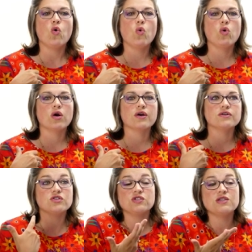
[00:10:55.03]

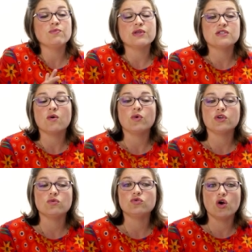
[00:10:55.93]
or simply
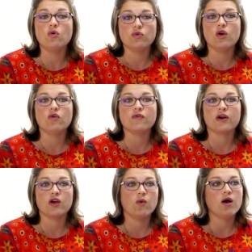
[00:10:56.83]
someone you don't know
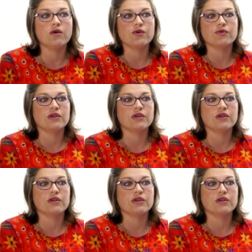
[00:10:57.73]
very well, you know,